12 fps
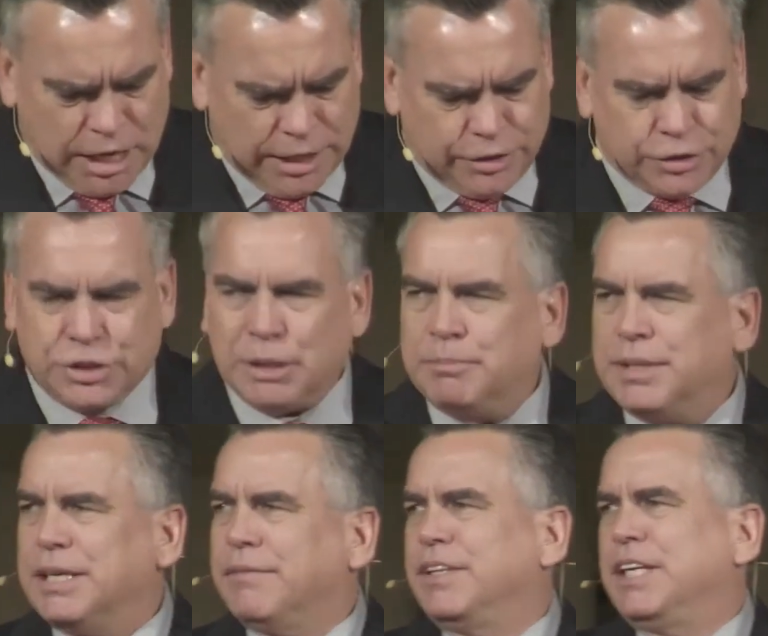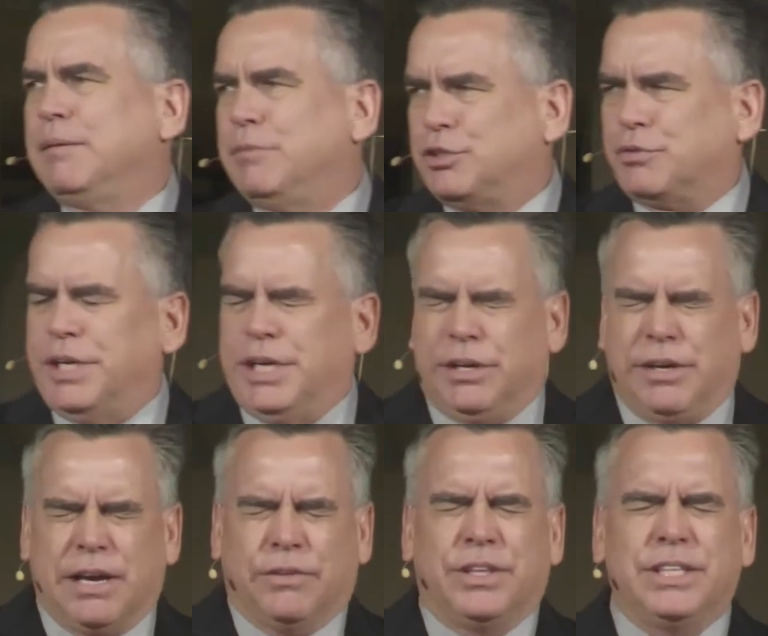And there's something of the imagery here.
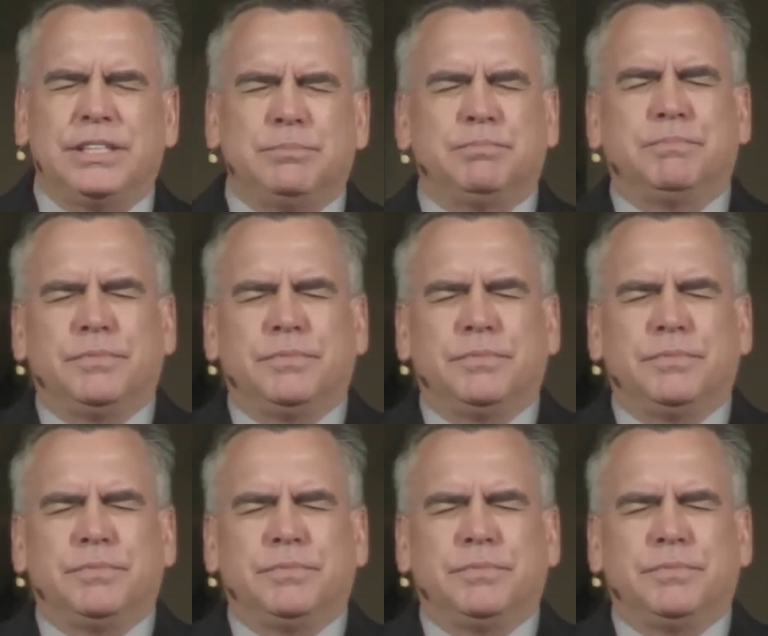Now, the,